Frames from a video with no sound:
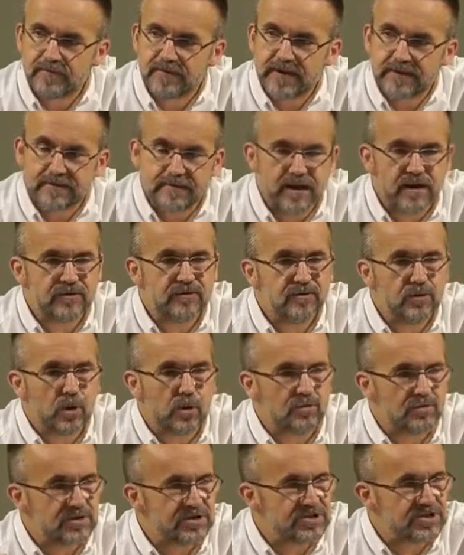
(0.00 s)
They did
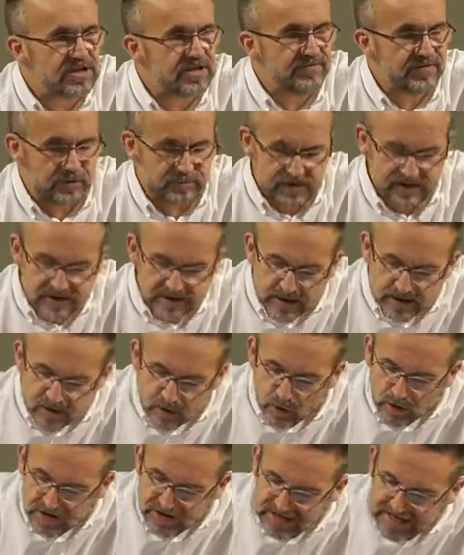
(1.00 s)
not receive him. They
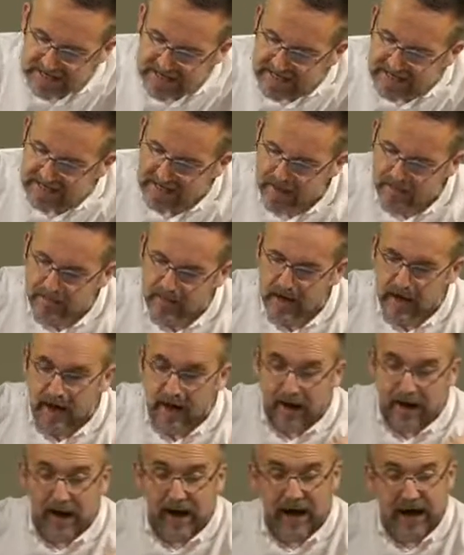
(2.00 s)
did not take him
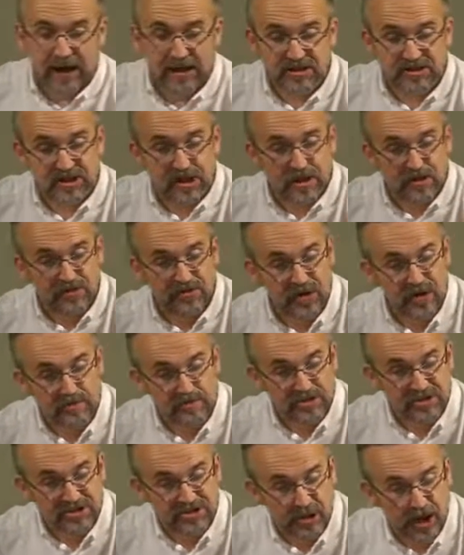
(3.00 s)
as
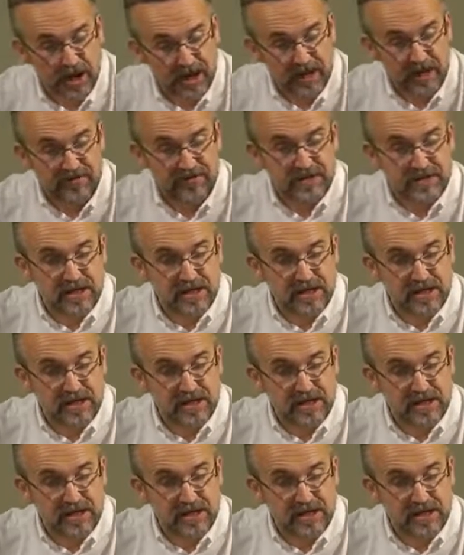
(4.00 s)
their Messiah.